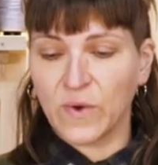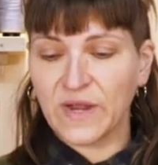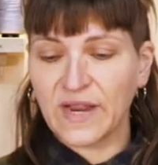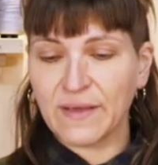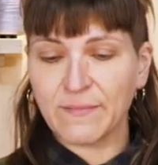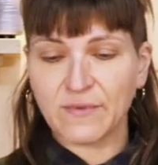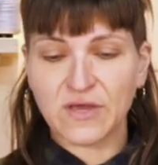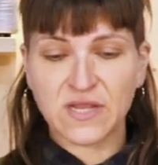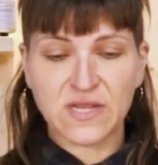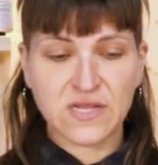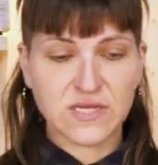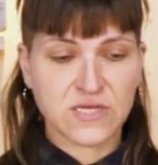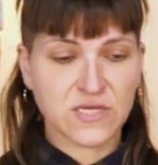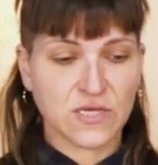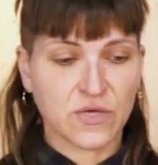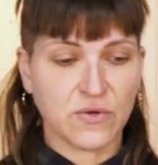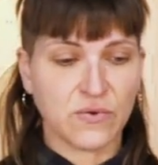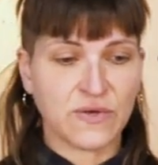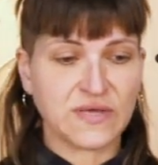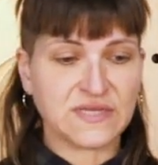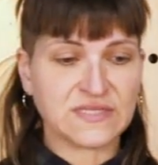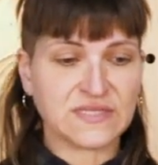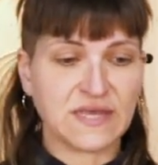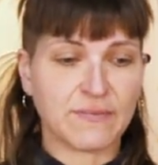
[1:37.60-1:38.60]
What I'm gonna
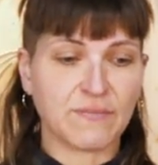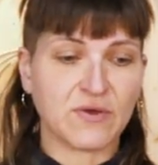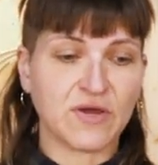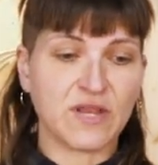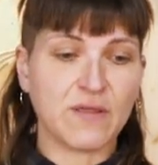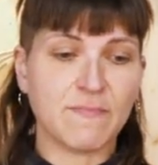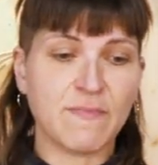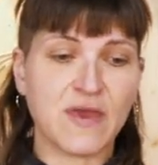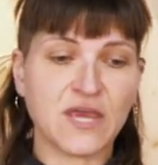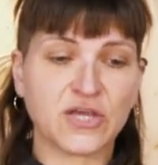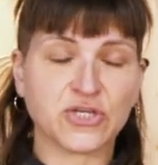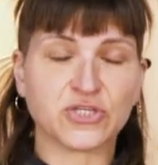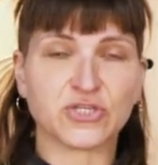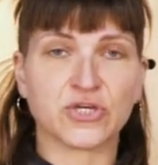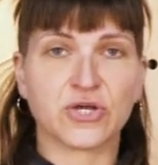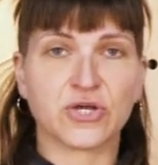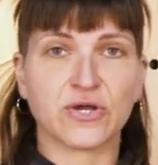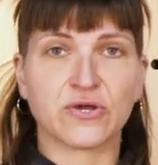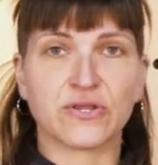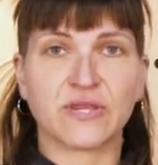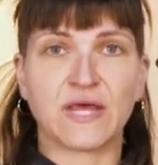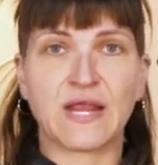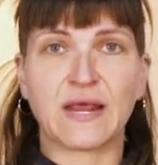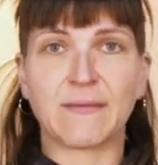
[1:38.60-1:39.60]
do is I'm gonna make
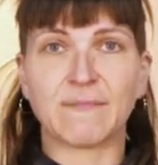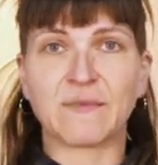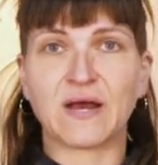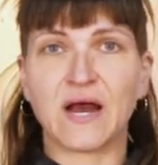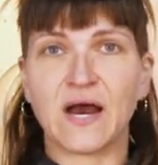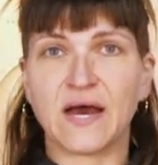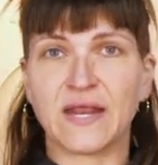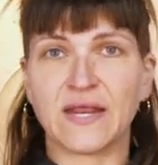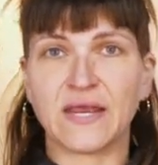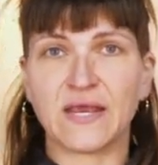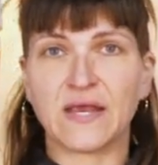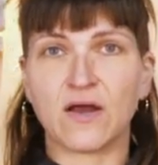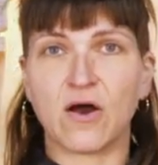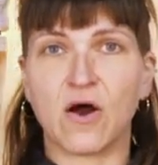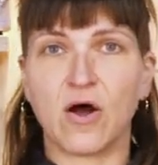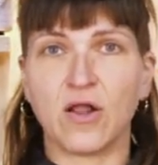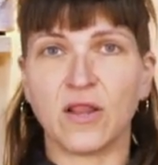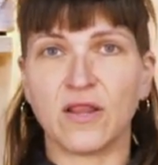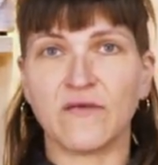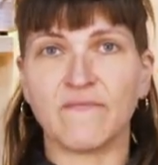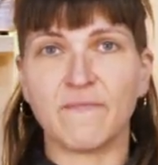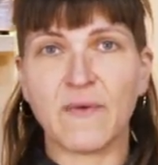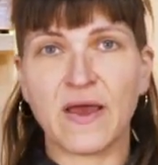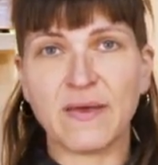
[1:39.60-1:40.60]
sure that I'm cutting
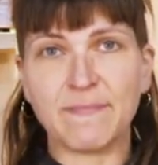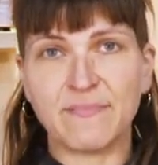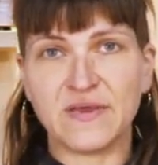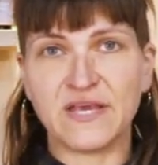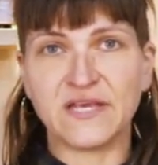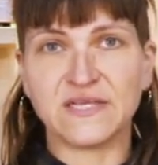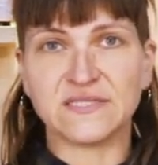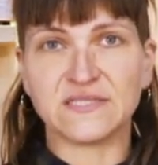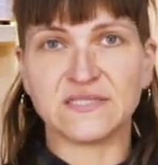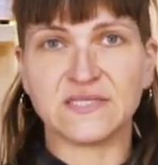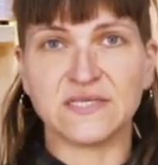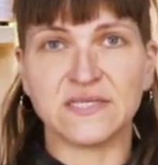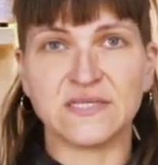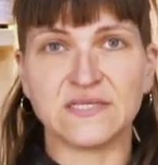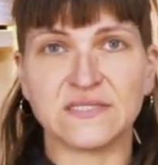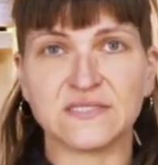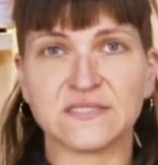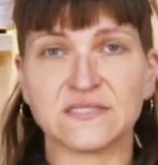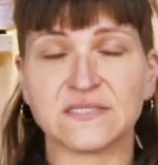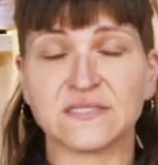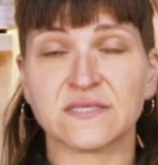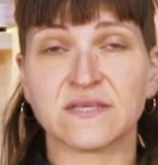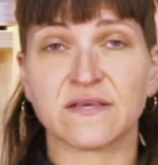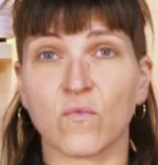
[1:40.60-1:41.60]
all of my
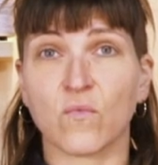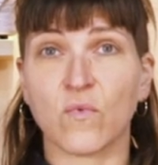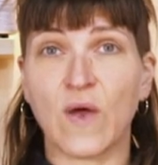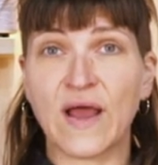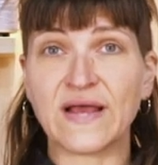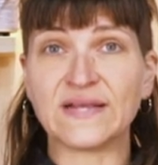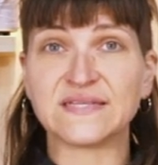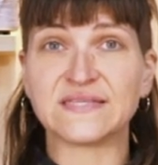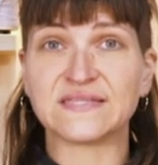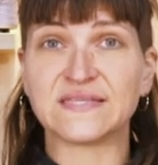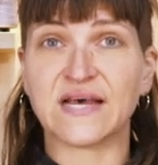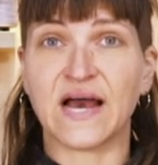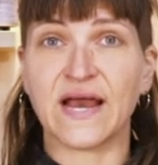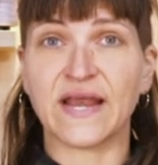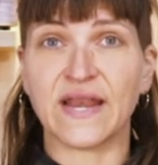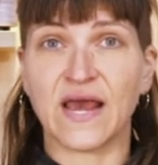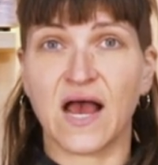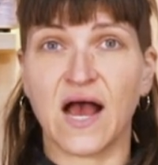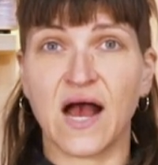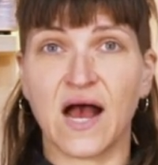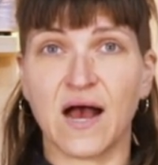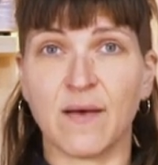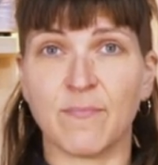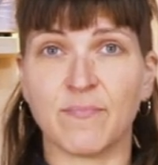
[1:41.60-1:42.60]
pieces right side
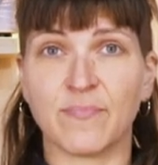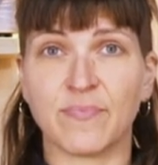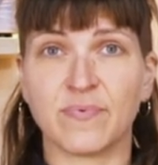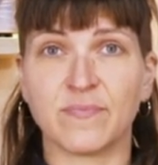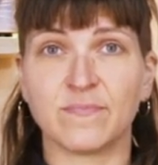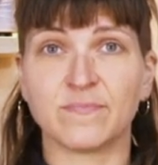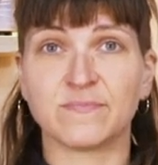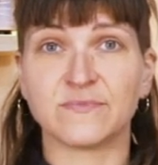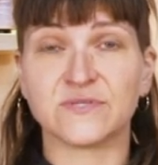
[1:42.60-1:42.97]
up.